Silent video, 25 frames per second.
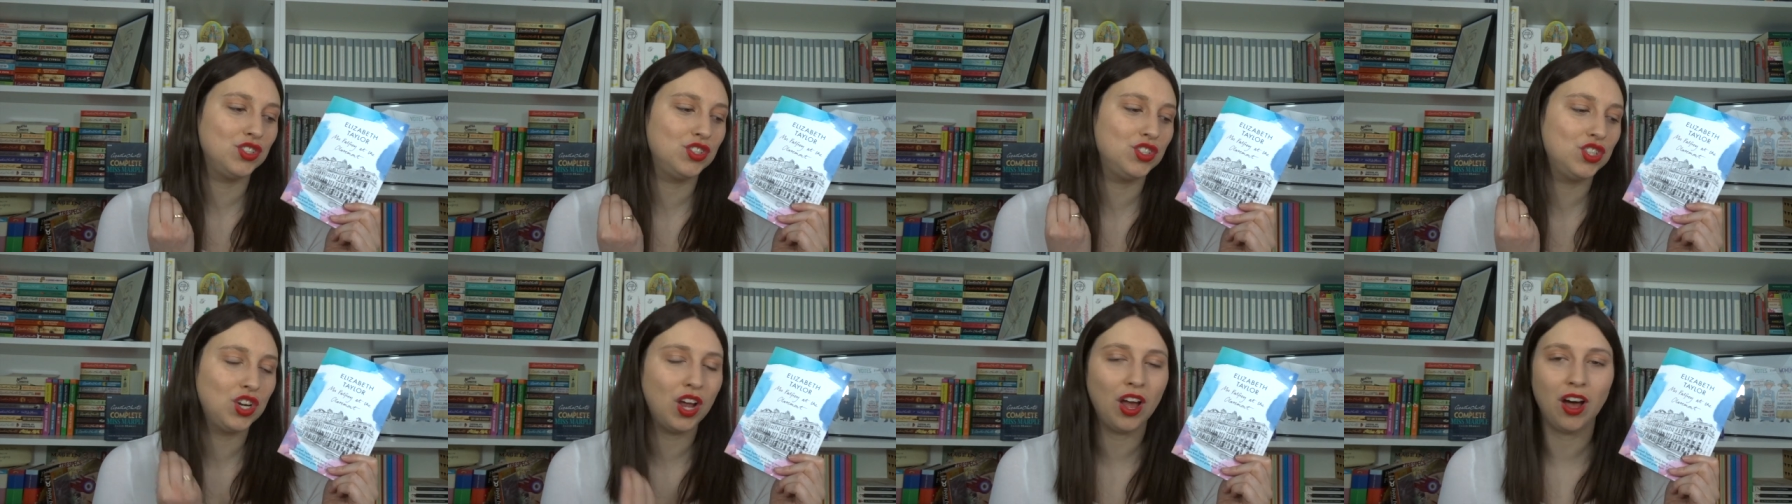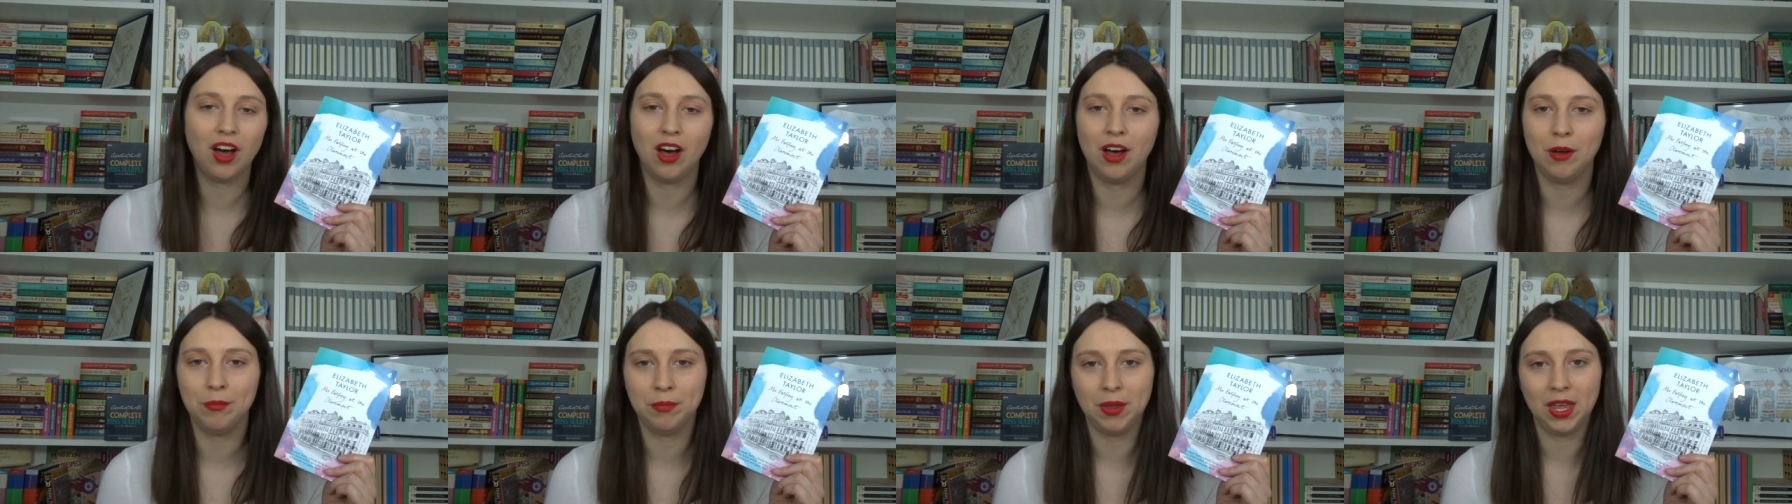
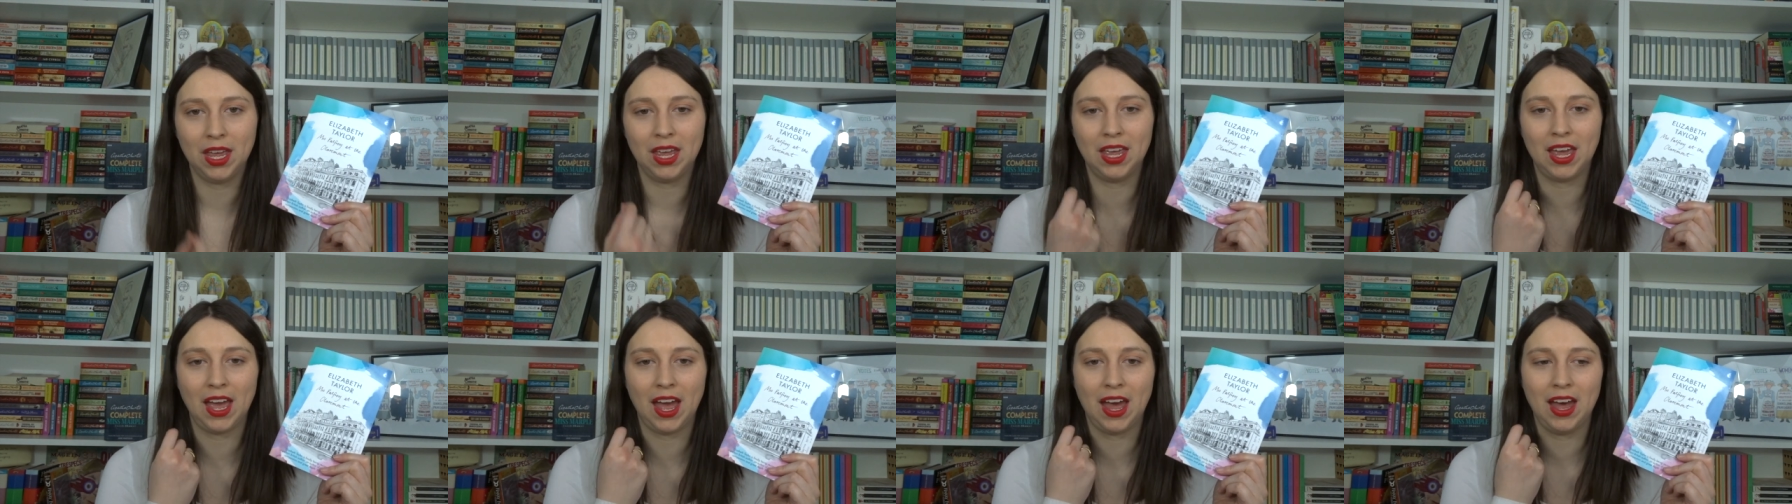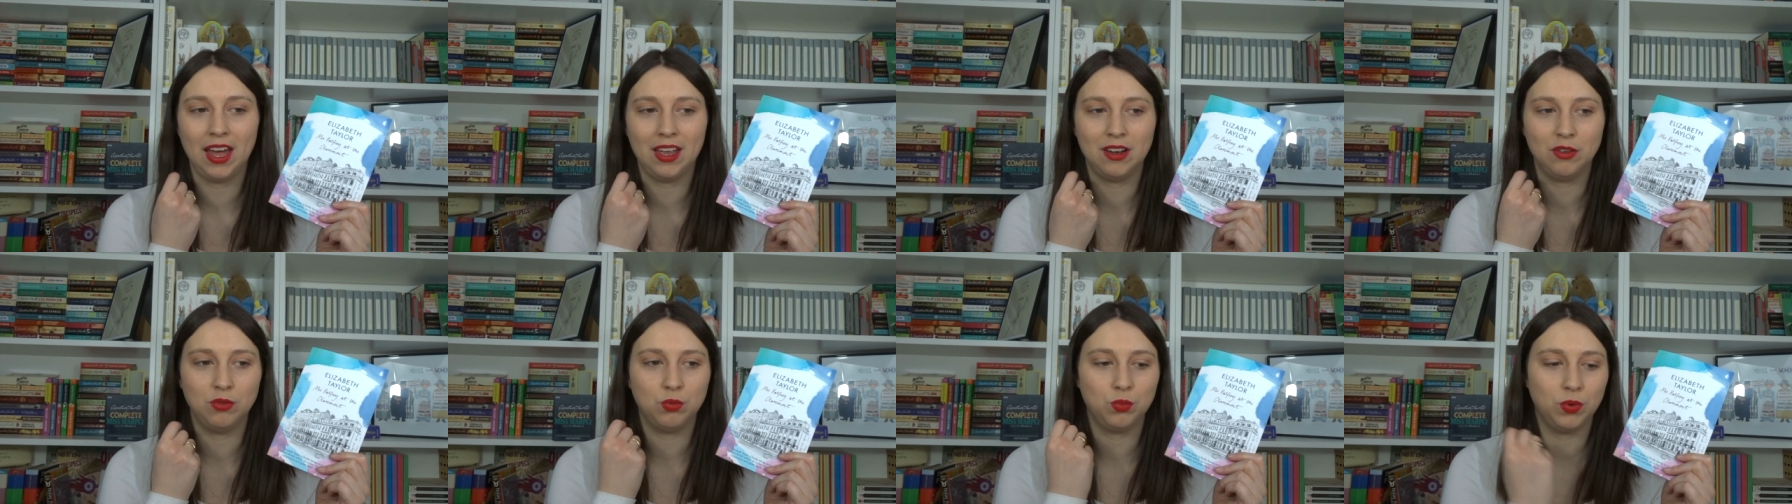charming
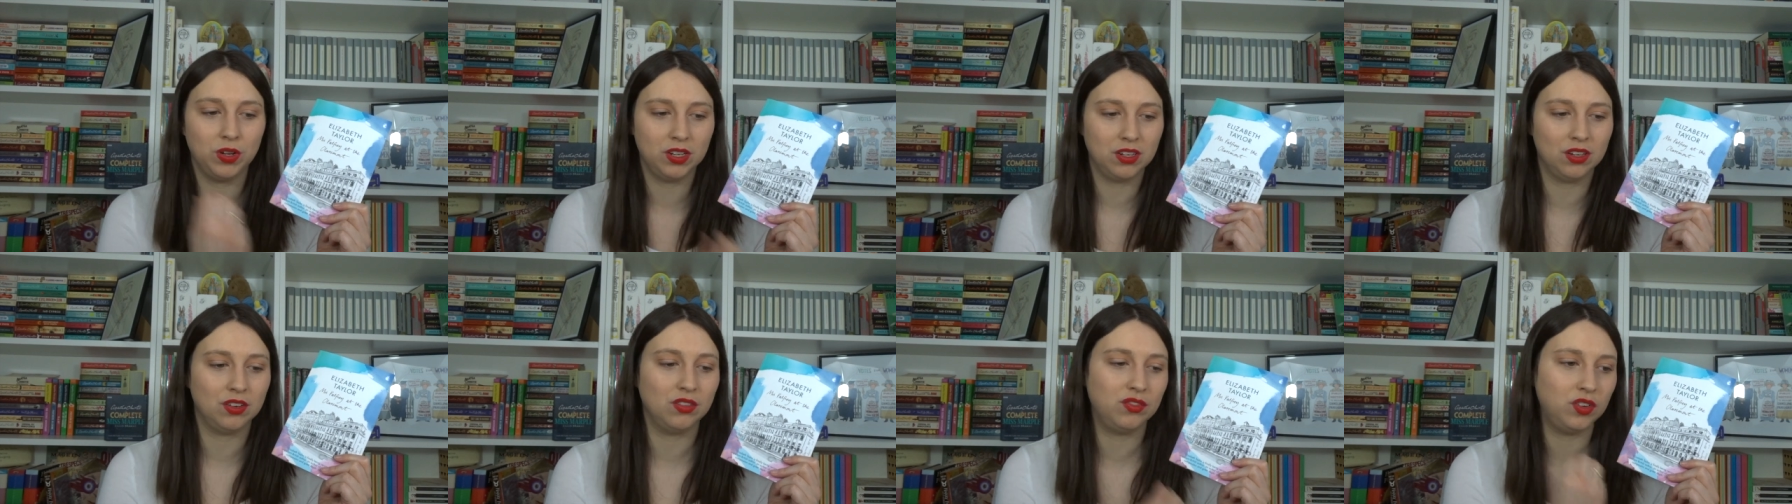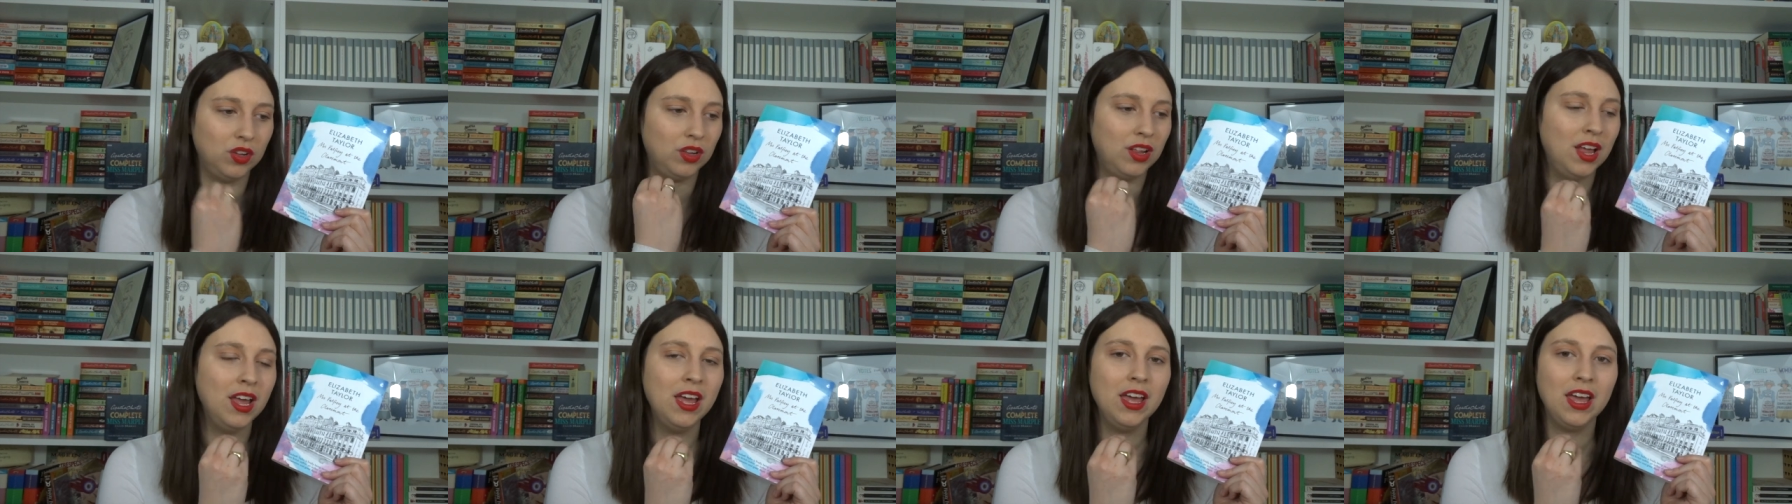and
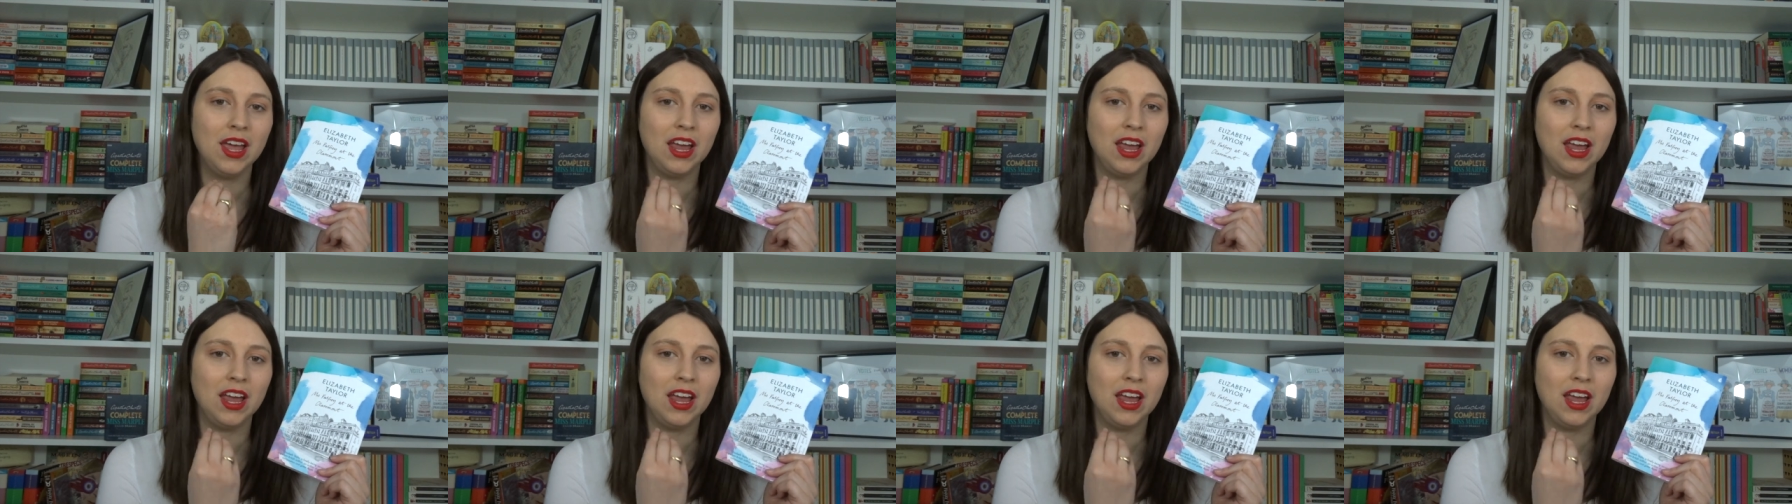wonderful.